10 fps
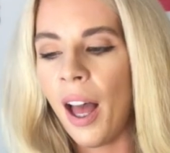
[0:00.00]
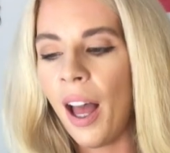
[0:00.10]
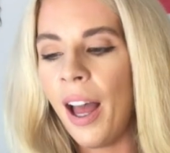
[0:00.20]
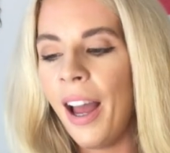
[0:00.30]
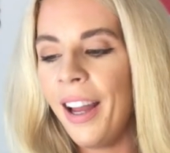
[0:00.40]

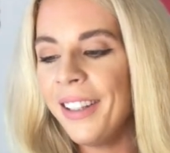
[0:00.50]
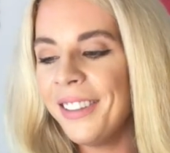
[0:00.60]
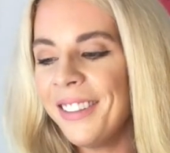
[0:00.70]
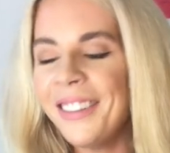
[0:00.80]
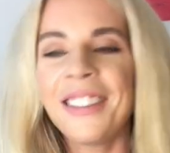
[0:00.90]

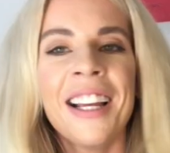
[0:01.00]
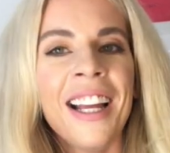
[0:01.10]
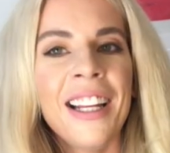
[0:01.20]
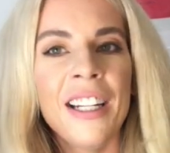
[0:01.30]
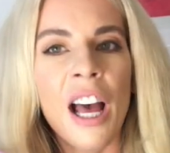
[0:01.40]
And
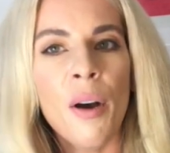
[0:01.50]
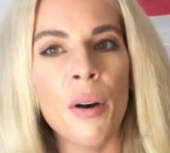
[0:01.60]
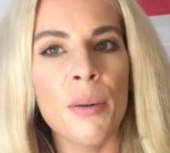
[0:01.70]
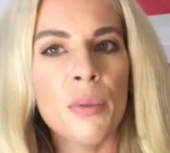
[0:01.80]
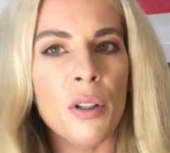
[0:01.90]
now
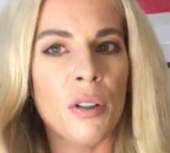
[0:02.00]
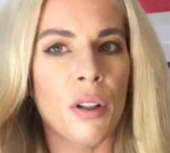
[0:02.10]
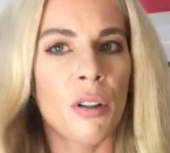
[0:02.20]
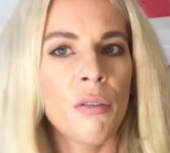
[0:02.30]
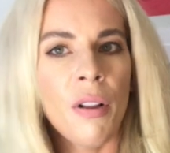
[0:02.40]
I'm just
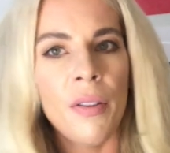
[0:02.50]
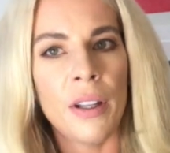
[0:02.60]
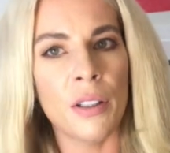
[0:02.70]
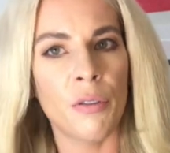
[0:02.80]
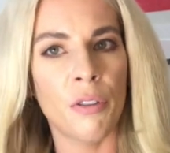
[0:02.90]
run
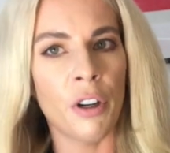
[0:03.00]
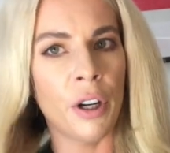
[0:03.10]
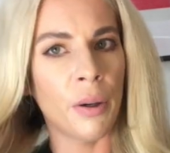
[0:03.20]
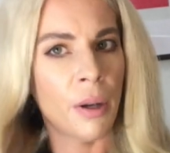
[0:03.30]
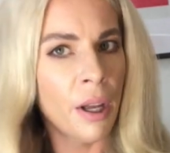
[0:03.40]
this
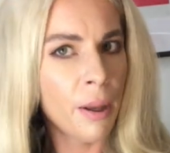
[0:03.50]
through